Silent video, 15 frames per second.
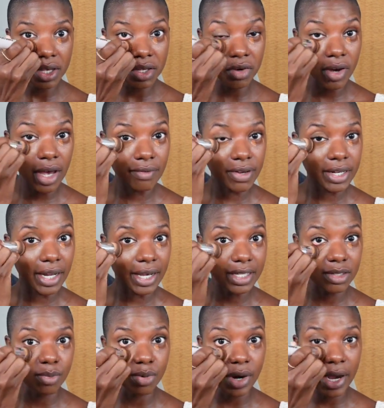you'll have a
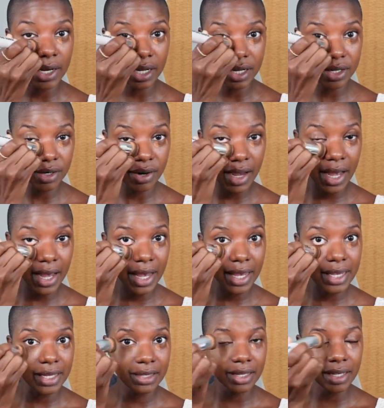nice bright under eye
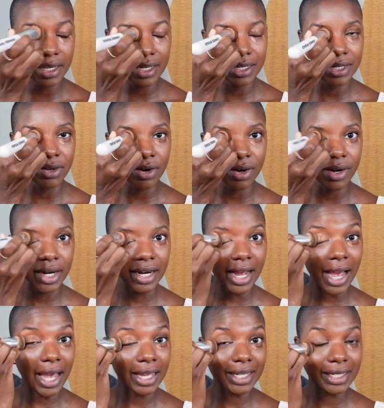and then
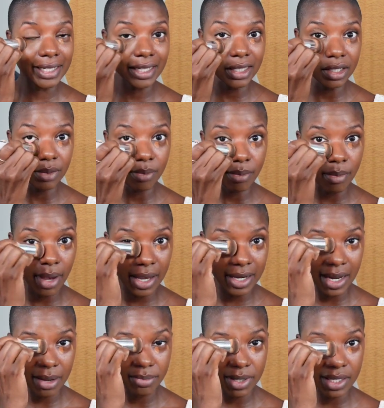your eyelid might
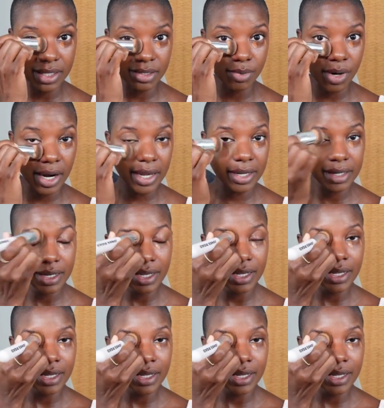not be as bright.